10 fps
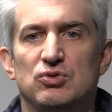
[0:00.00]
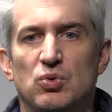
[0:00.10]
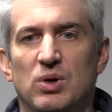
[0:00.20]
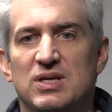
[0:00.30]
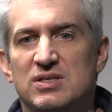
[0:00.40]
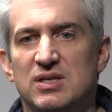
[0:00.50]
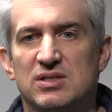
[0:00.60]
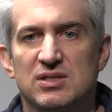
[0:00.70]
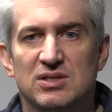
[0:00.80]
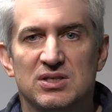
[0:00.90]

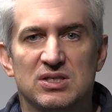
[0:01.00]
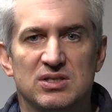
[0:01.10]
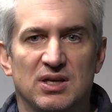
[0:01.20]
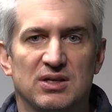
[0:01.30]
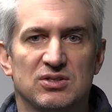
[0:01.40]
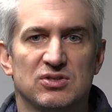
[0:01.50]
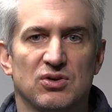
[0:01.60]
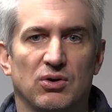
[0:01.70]
2666 as